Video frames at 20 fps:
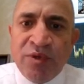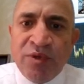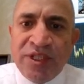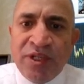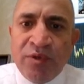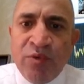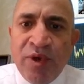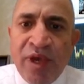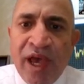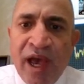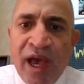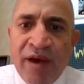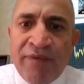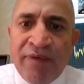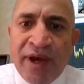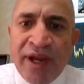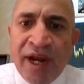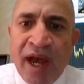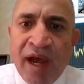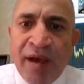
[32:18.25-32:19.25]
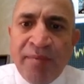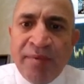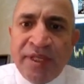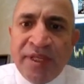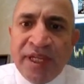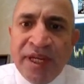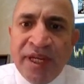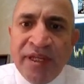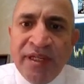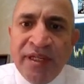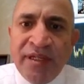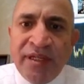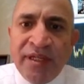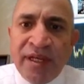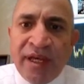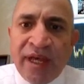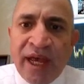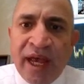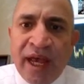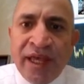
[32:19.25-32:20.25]
As we see, we have an
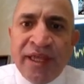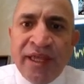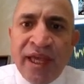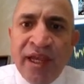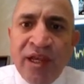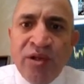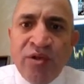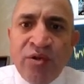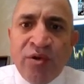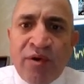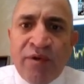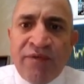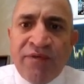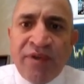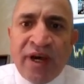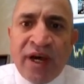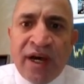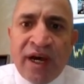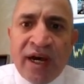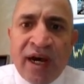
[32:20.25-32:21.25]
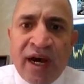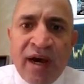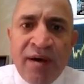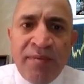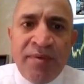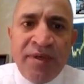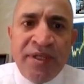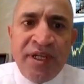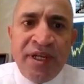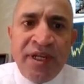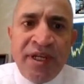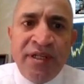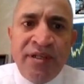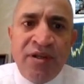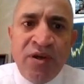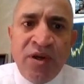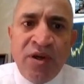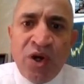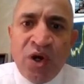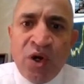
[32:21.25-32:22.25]
uptrend. At the end of the
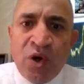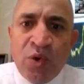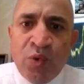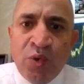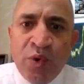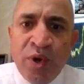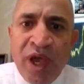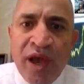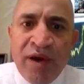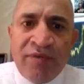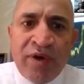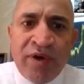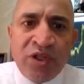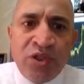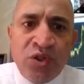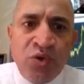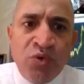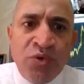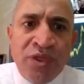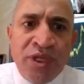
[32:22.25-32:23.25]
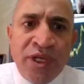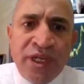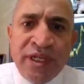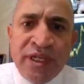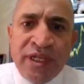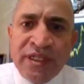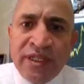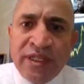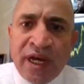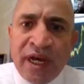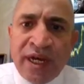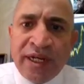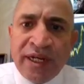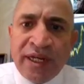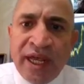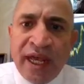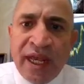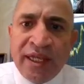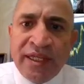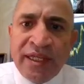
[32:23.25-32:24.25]
uptrend, we have a shooting
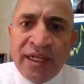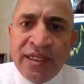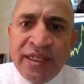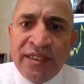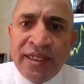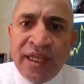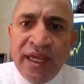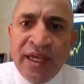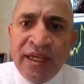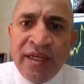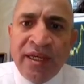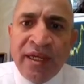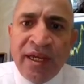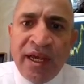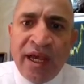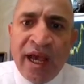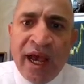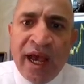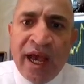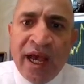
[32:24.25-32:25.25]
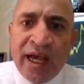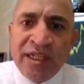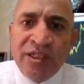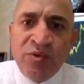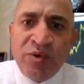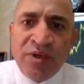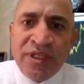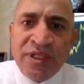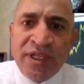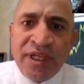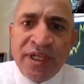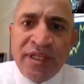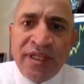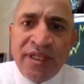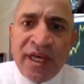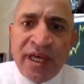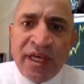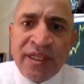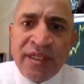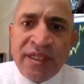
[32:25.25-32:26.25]
star candlestick. As we
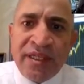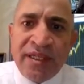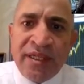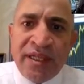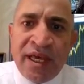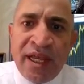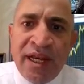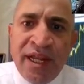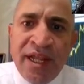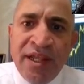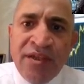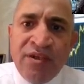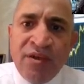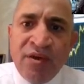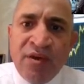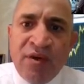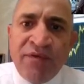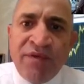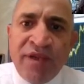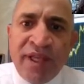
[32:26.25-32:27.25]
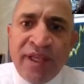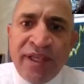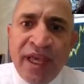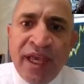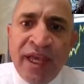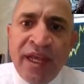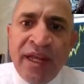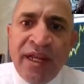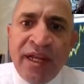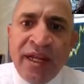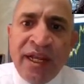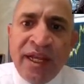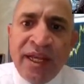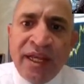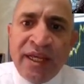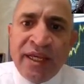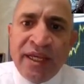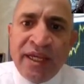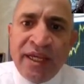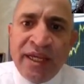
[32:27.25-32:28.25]
see that the length of the
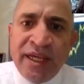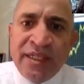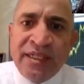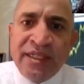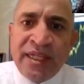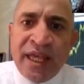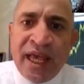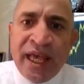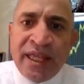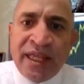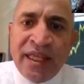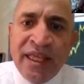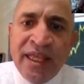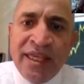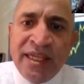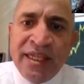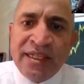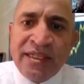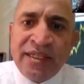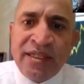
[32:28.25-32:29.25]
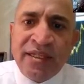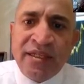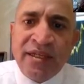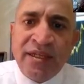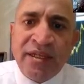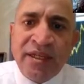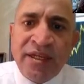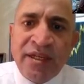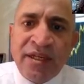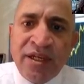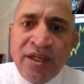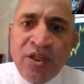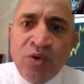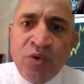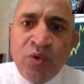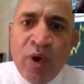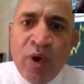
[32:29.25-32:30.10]
tail is at least